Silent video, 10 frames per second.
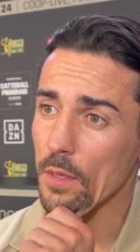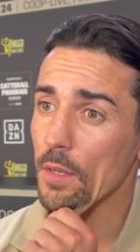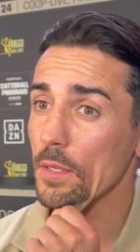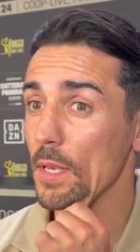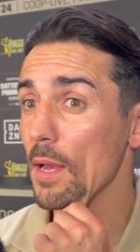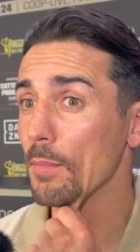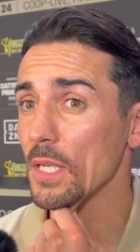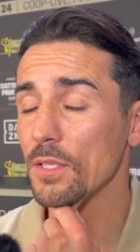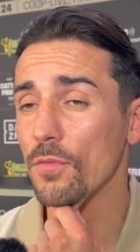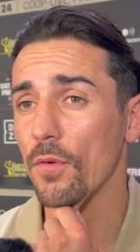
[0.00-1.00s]
Yeah,
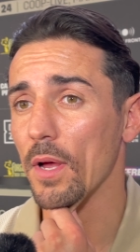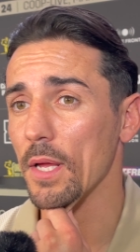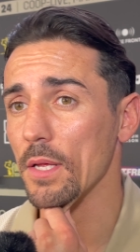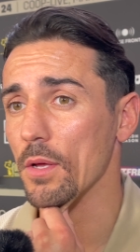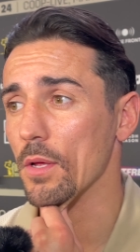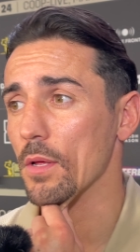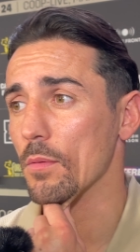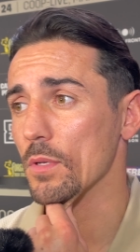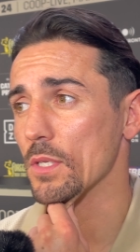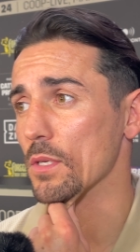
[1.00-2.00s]
massive fight. Uh,
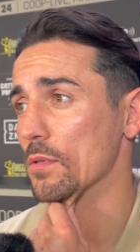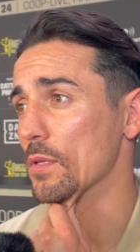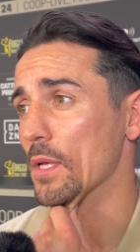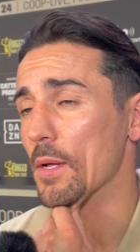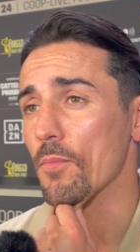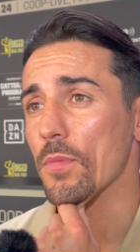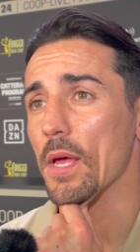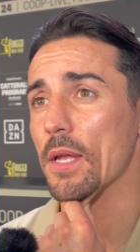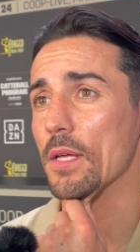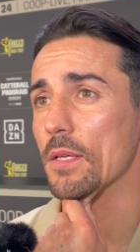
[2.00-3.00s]
listen,
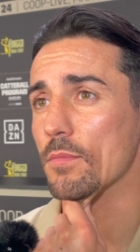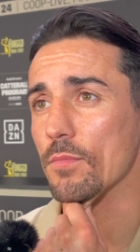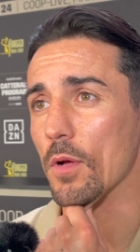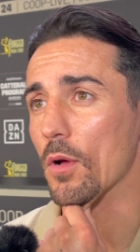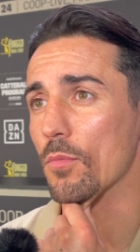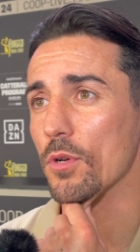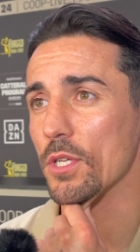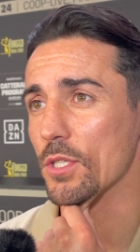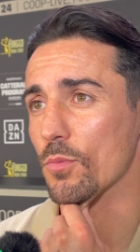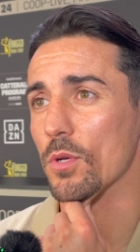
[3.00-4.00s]
any all
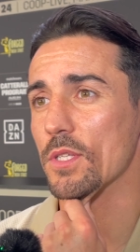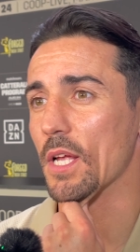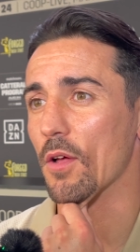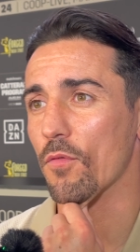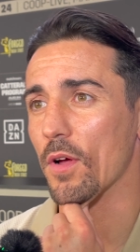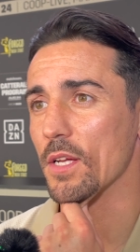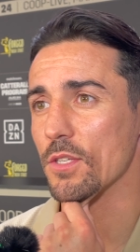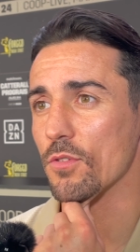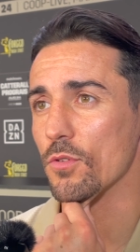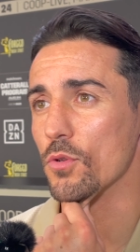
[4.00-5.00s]
British world title fight's
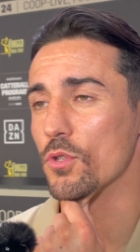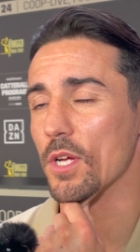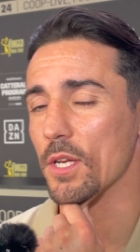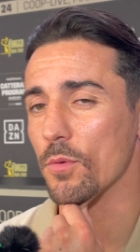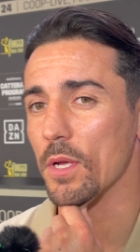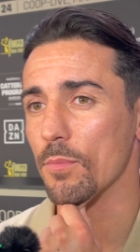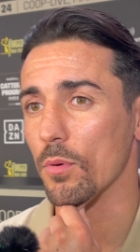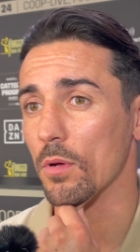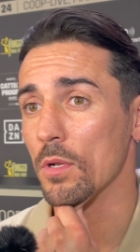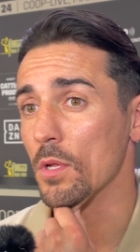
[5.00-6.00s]
huge anyway,
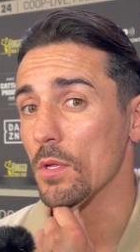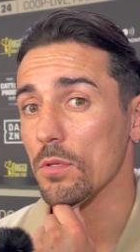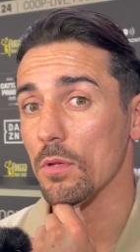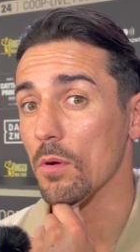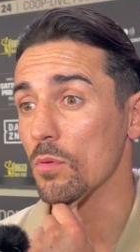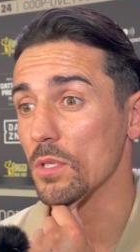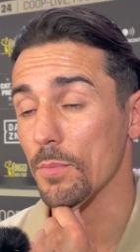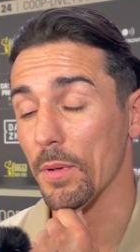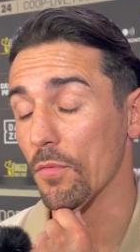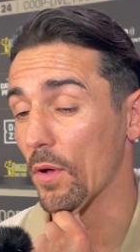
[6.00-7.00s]
but no, it's a
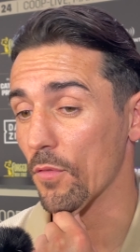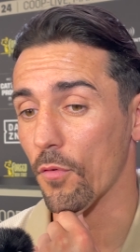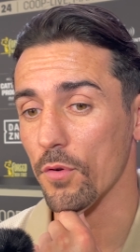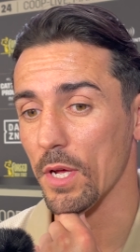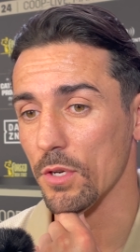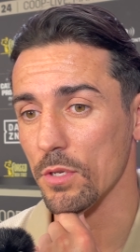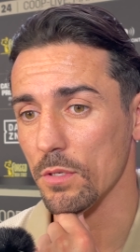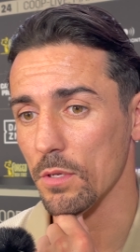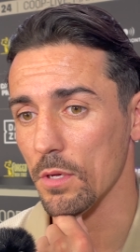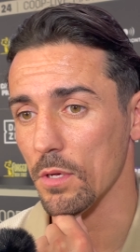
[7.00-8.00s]
big fight for Rhiannon.
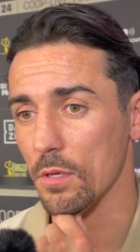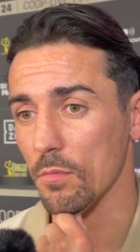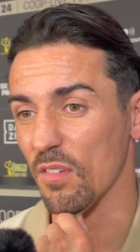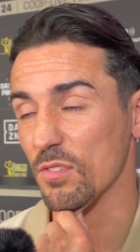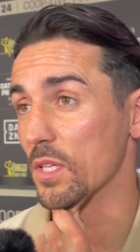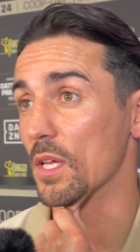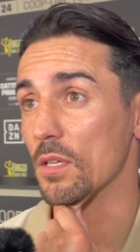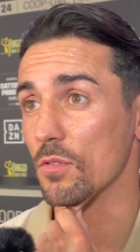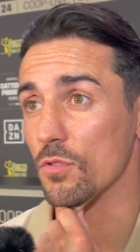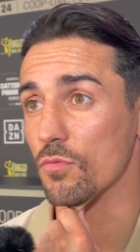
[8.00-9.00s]
Um, obviously,
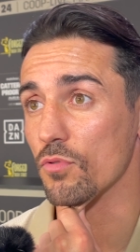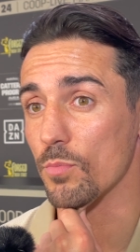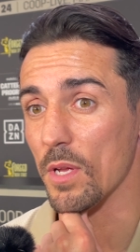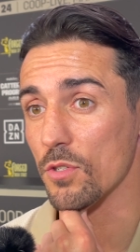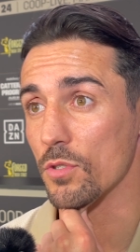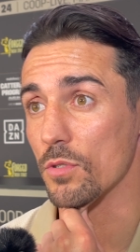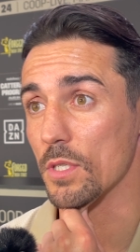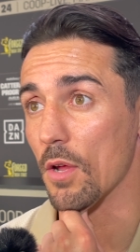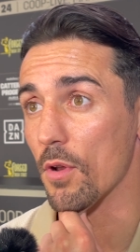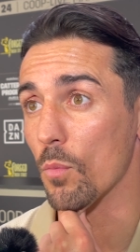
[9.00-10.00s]
respect
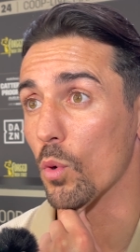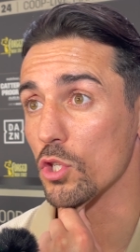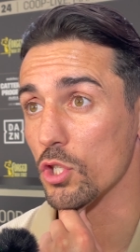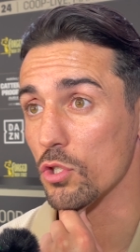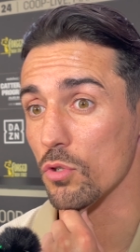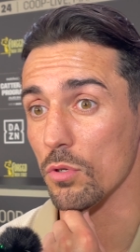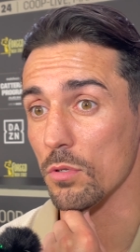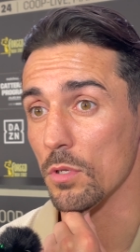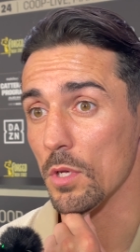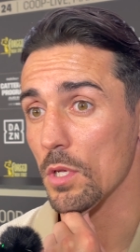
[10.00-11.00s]
Terri, what she's
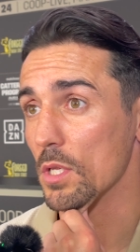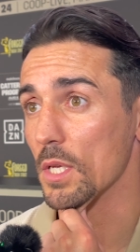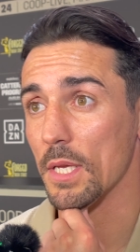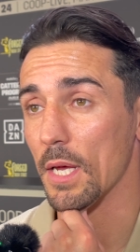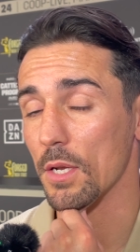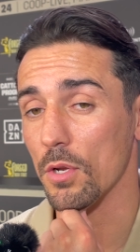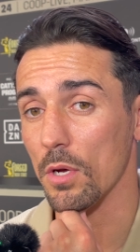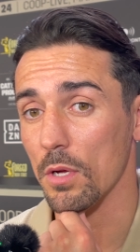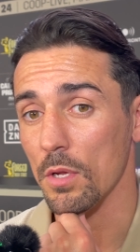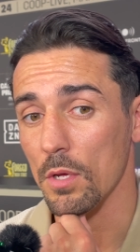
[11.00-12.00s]
done, you can't
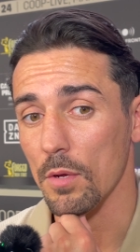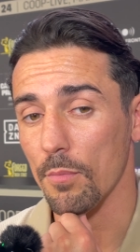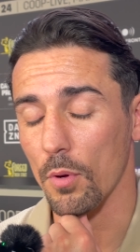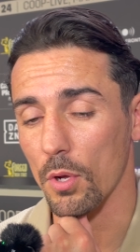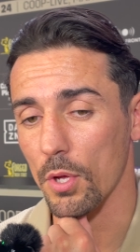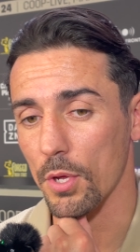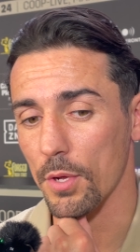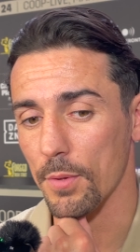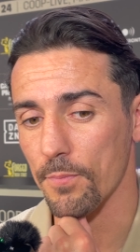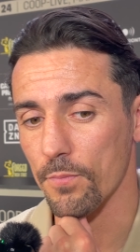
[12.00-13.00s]
not. But
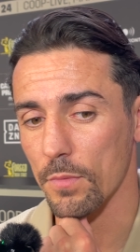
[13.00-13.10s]
um,